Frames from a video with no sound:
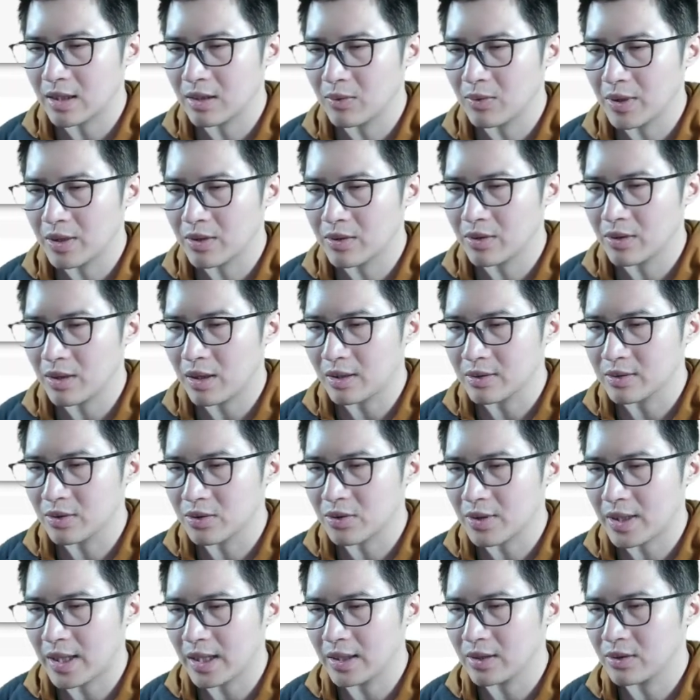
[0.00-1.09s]
We could also
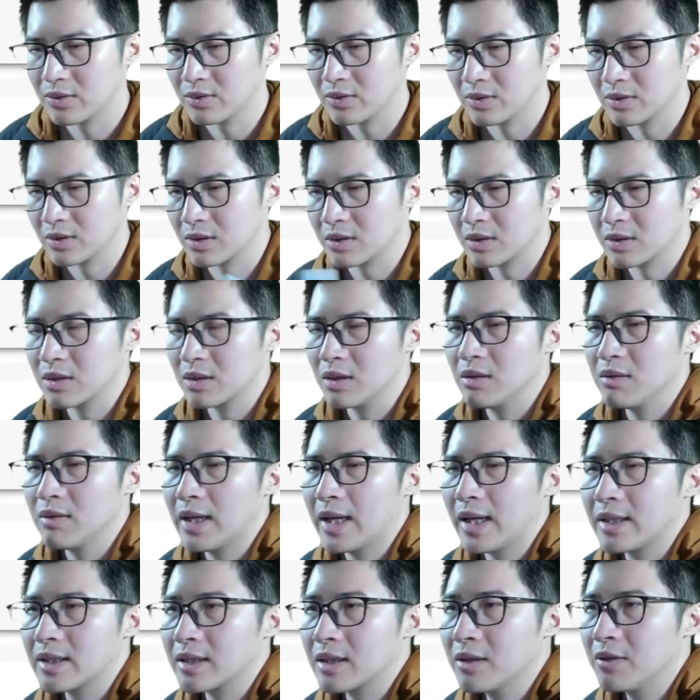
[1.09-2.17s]
try to go
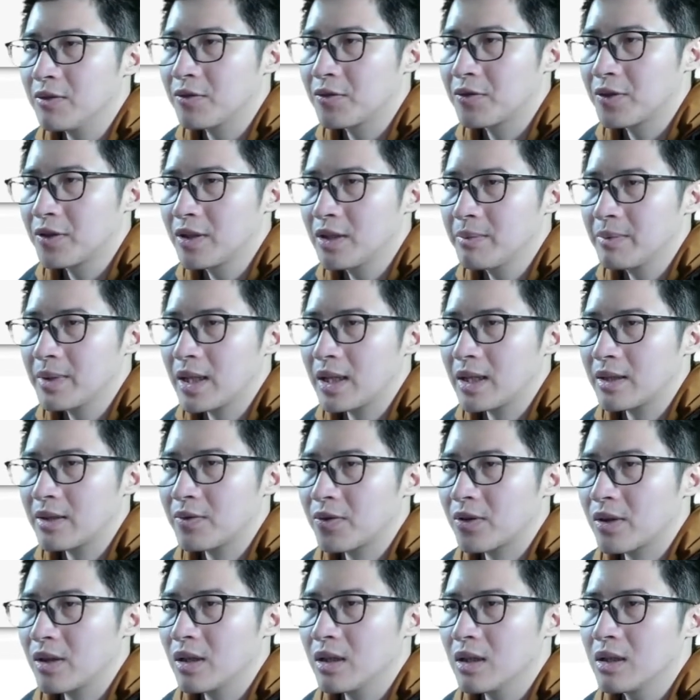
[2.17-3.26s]
and confirm that
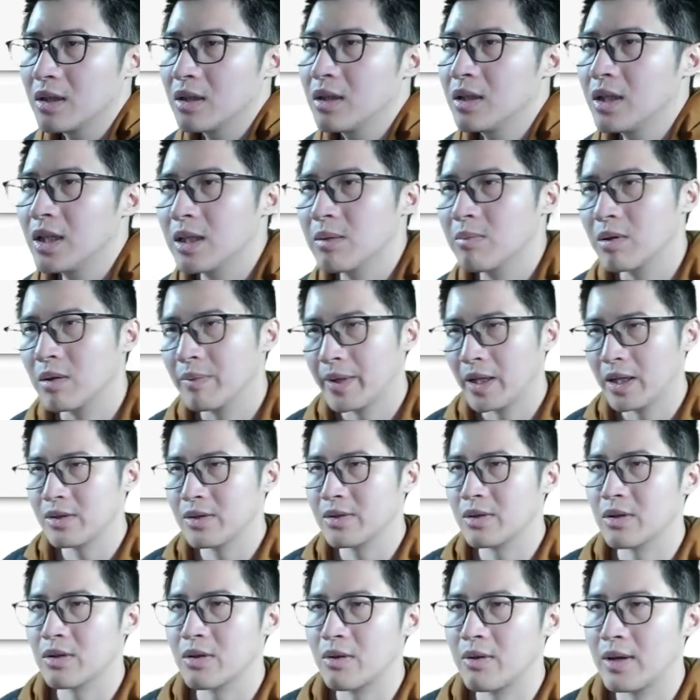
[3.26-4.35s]
if the
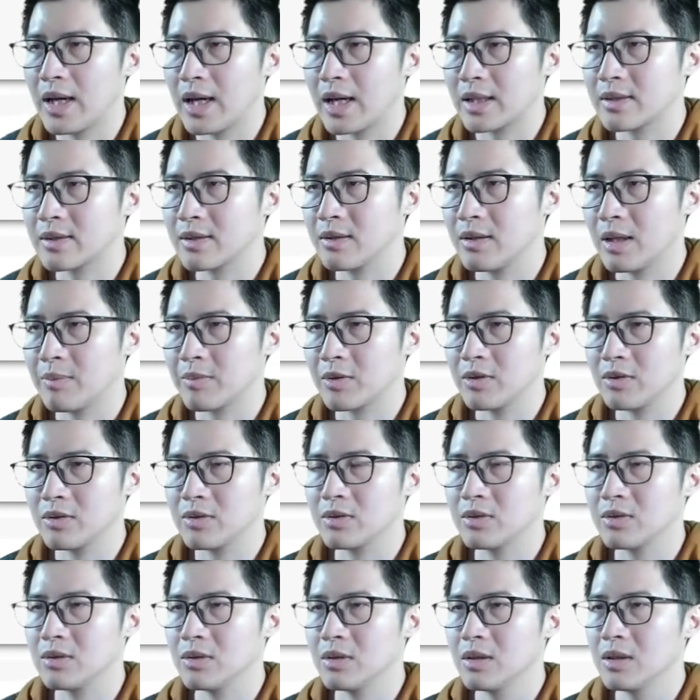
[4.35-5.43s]
implementation correct. So I'm going
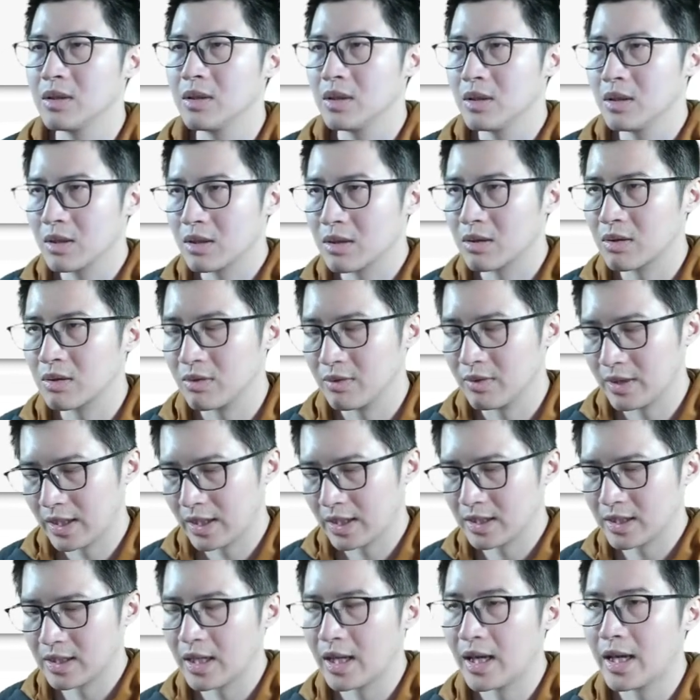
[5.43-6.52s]
to
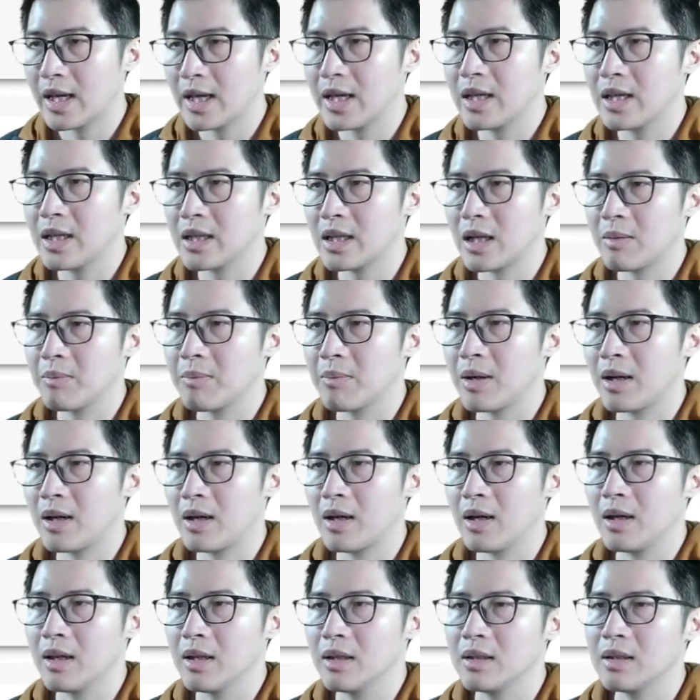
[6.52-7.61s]
create a
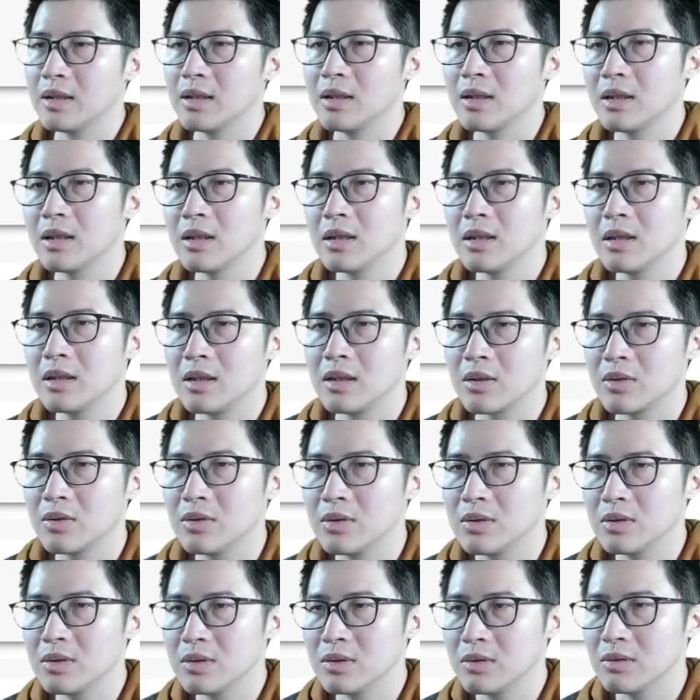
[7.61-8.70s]
numpy
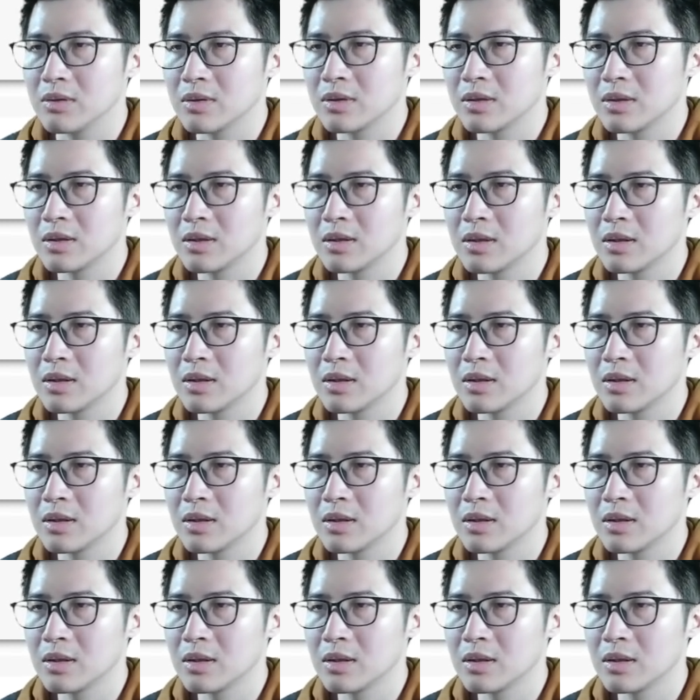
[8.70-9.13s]
equals